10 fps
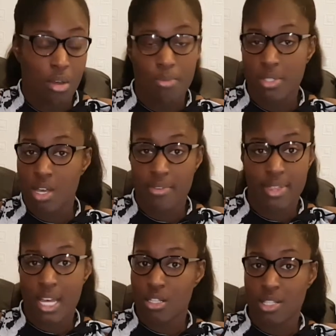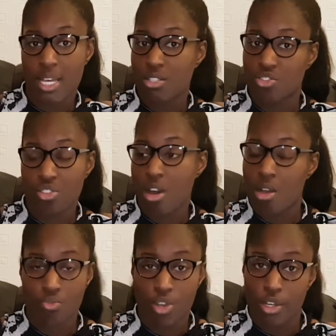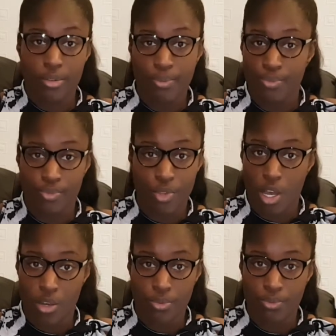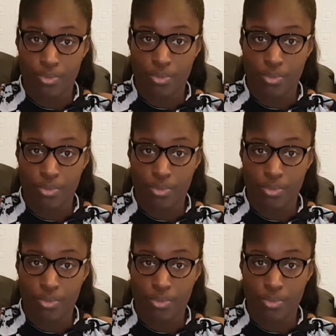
I'm sorry, that just can't run. No.